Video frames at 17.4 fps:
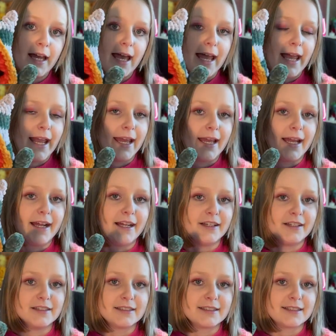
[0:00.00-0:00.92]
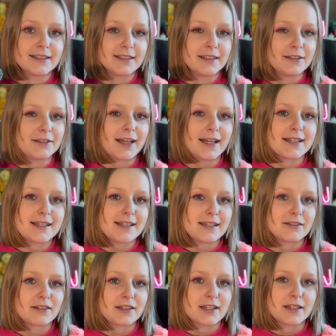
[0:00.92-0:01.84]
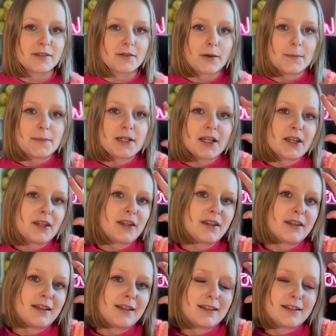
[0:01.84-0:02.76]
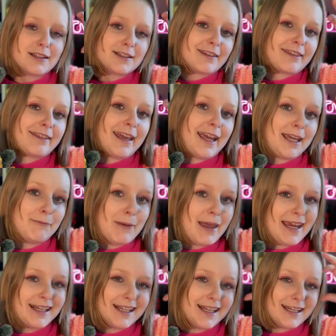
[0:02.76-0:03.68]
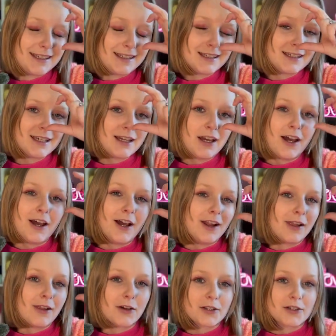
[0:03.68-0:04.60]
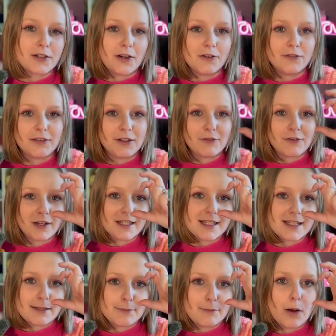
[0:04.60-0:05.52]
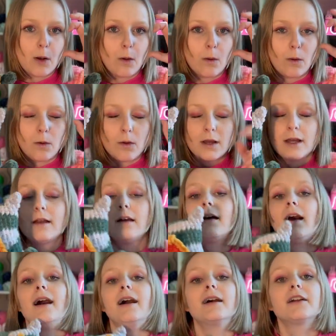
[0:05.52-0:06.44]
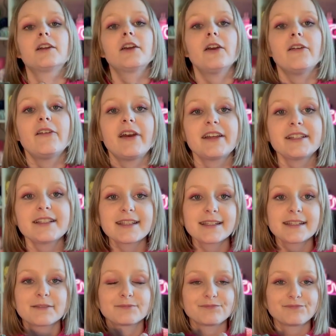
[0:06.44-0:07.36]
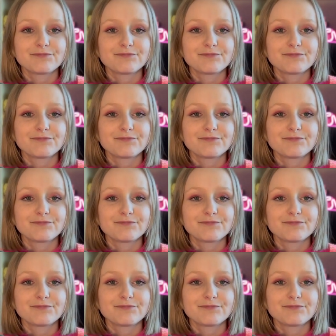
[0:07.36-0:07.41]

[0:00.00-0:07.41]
and you can see on the description they made like a lot of different small Koroks,